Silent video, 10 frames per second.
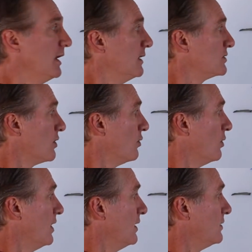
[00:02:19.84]
So
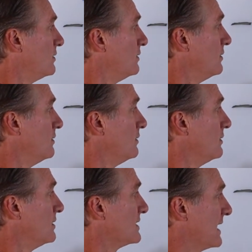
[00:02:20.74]

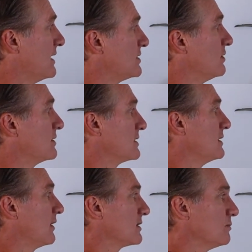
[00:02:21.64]
send us your existing
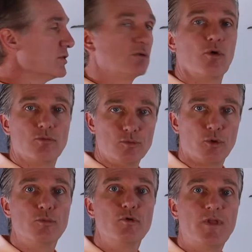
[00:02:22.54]
customers and we'll
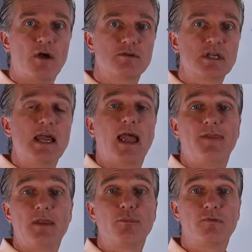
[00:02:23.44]
remove those and
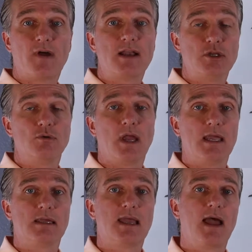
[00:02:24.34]
then provide you a
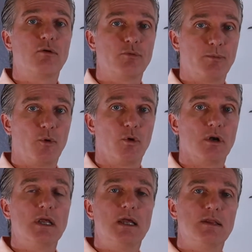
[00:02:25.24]
count
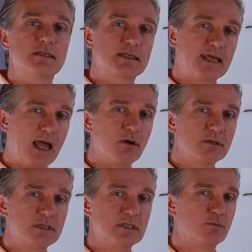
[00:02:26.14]
report. This
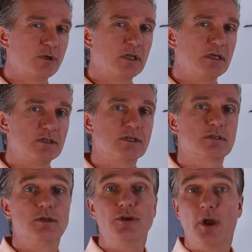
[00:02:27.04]
count is really just
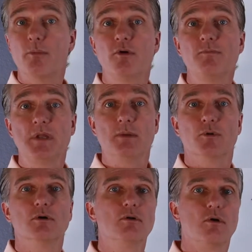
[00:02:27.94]
the number of
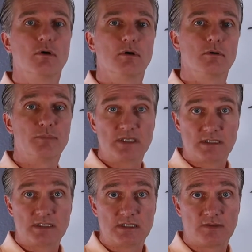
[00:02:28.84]
people or
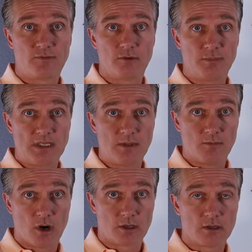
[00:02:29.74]
businesses, if you're a B2B
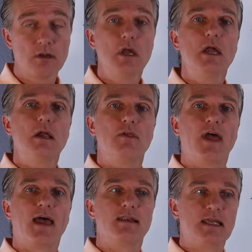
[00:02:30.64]
marketer,
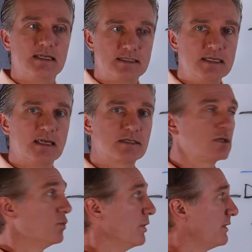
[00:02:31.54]
that exist
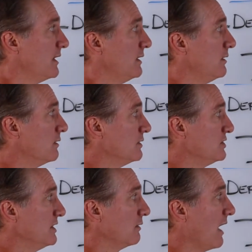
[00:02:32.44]
within your
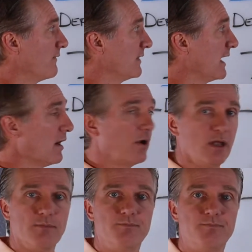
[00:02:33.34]
geographic area.